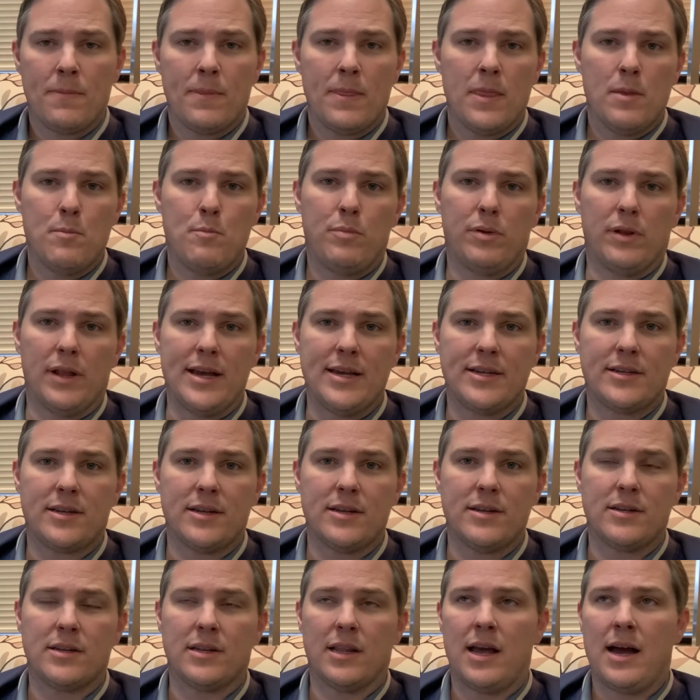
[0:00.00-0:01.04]

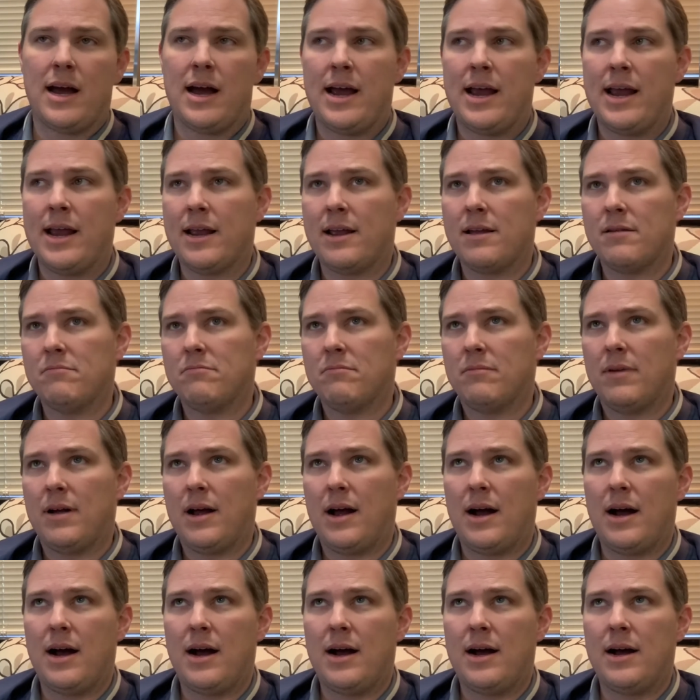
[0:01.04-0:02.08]
places like,
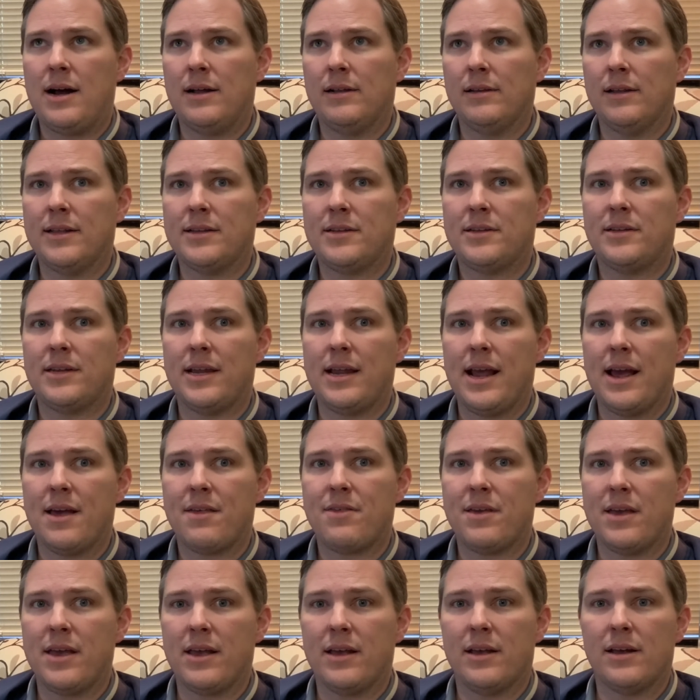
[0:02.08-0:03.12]
I
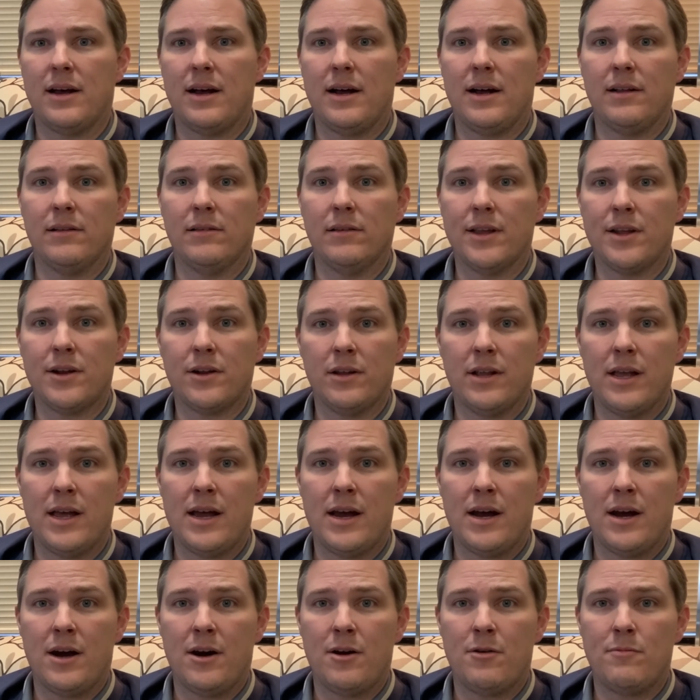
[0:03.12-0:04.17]
think Little
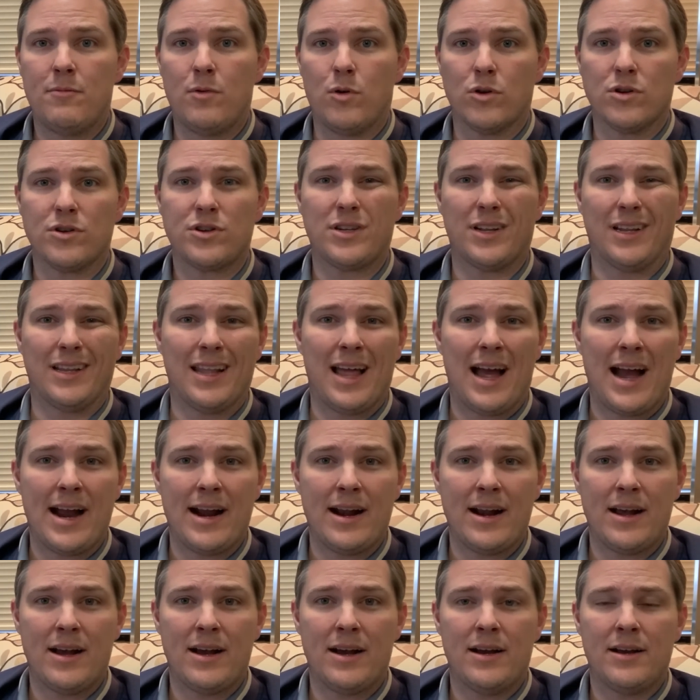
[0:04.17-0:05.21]
Elm or
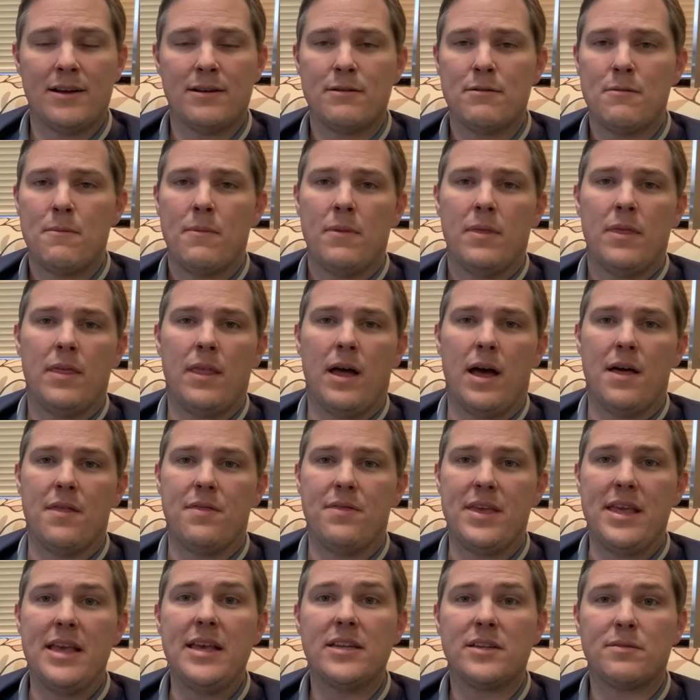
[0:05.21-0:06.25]
Salina,
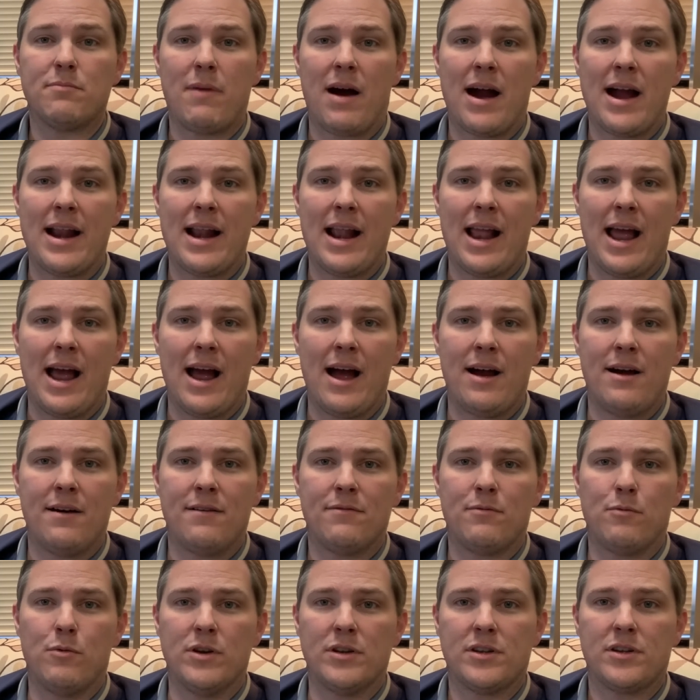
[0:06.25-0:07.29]
these might
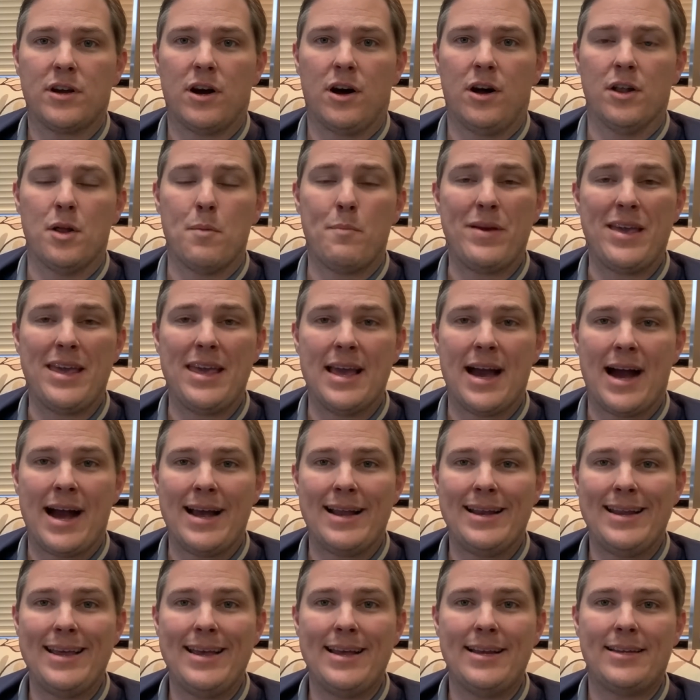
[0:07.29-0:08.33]
have what's called a
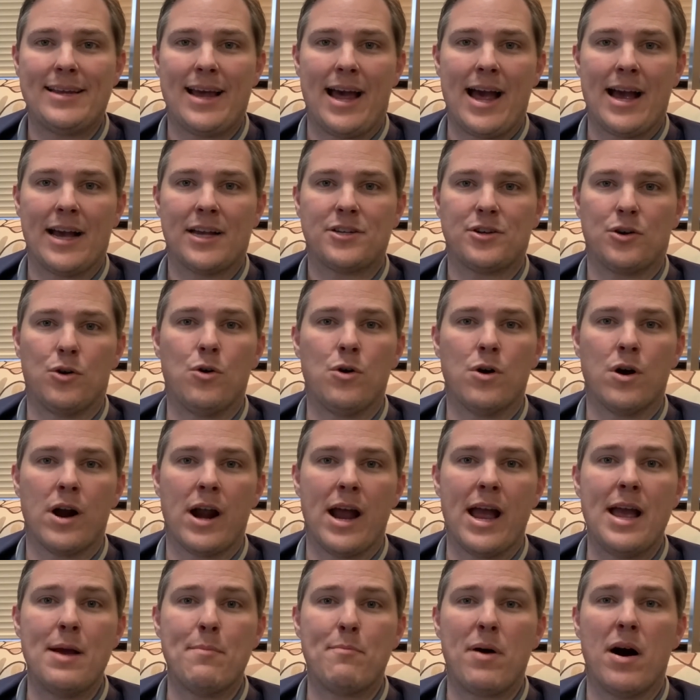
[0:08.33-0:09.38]
PID tax, or
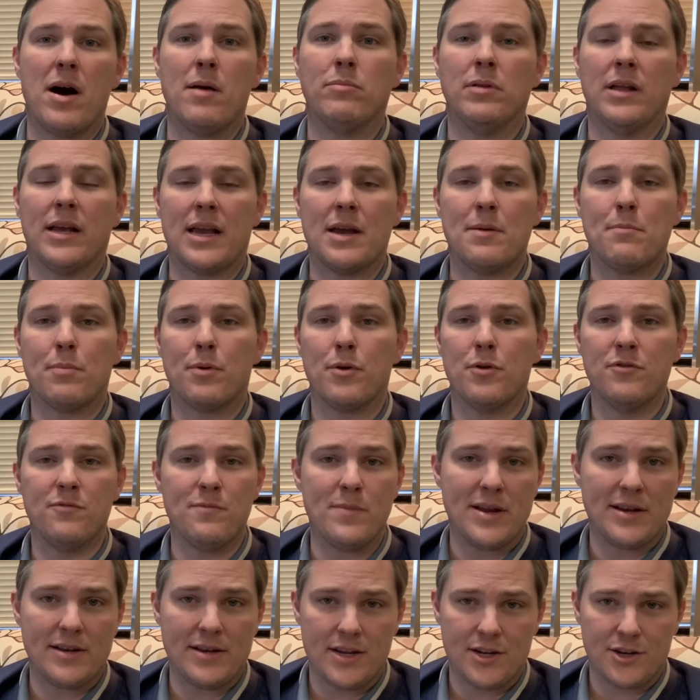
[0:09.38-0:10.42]
a public
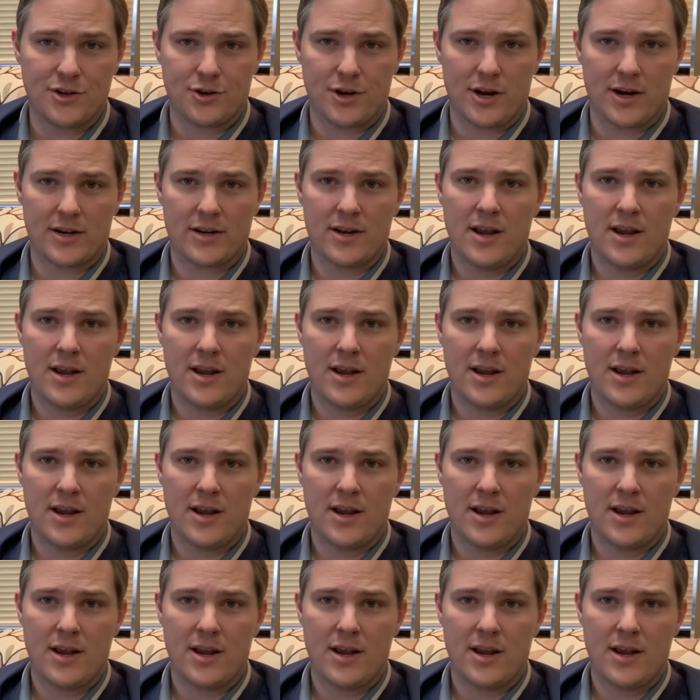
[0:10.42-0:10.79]
improvement district.